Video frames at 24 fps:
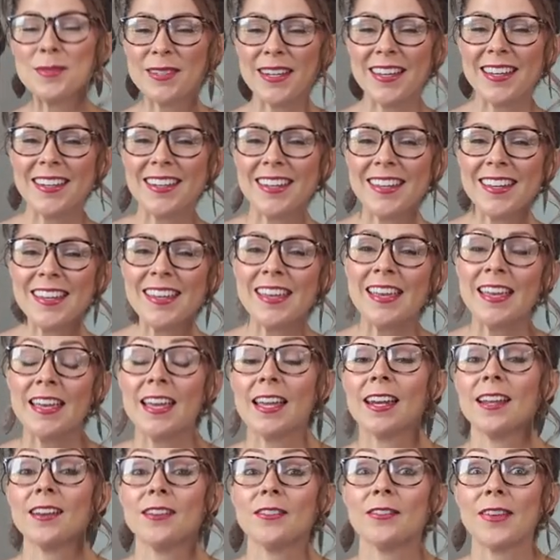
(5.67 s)
Chandi
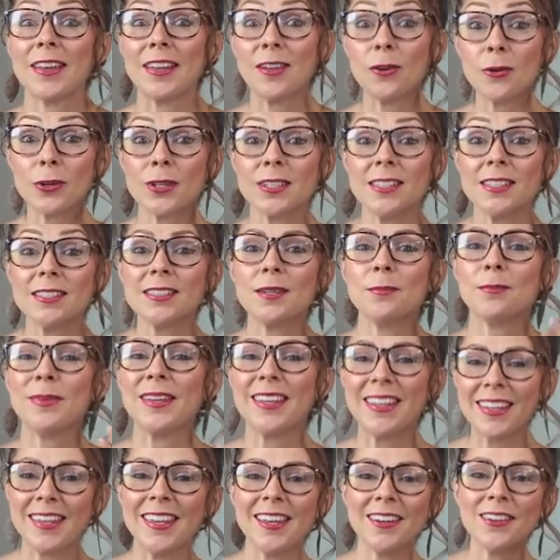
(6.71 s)
and I have a gorgeous
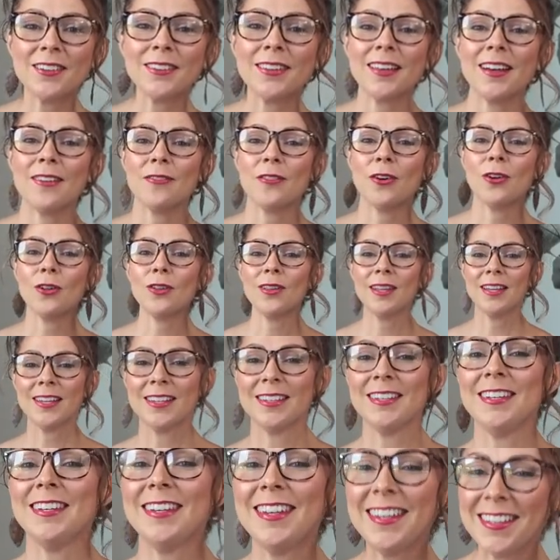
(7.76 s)
beginner level
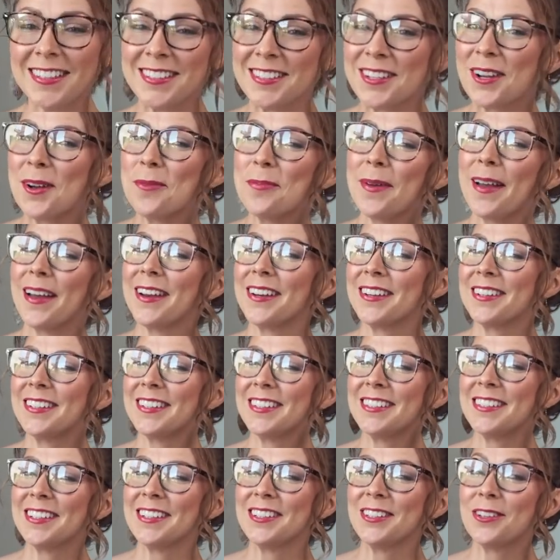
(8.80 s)
knit shawl pattern
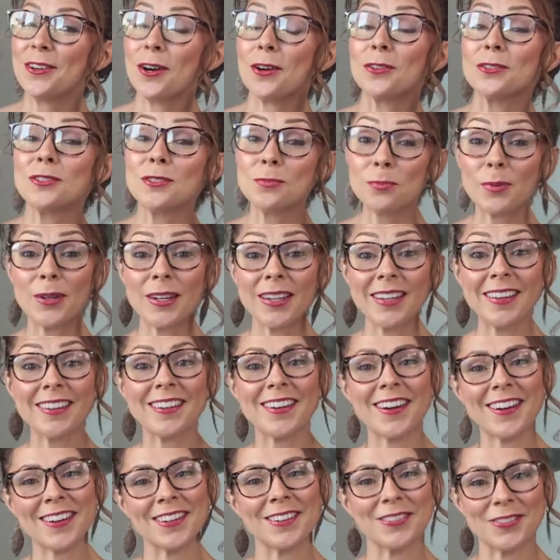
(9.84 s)
to show you called Spring
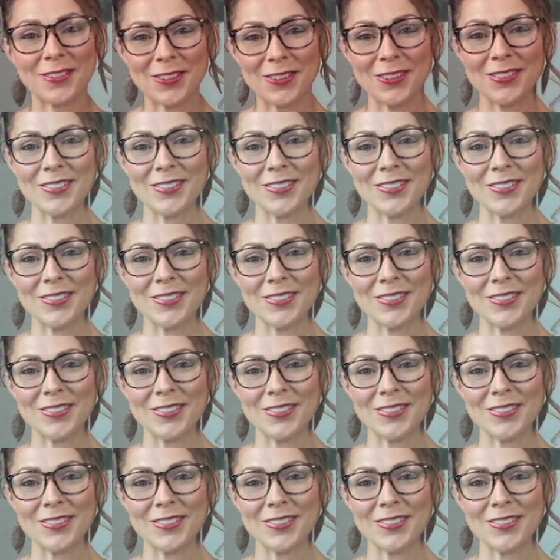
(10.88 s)
Carnival.